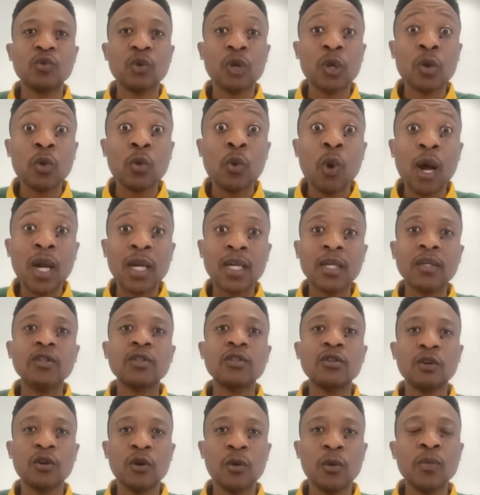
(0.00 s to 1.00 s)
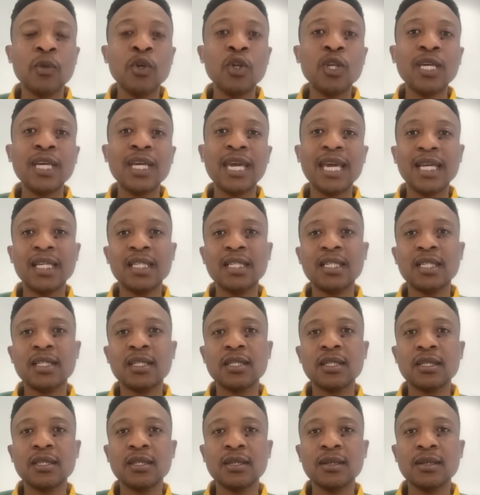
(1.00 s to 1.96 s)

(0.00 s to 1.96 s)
We want it communicated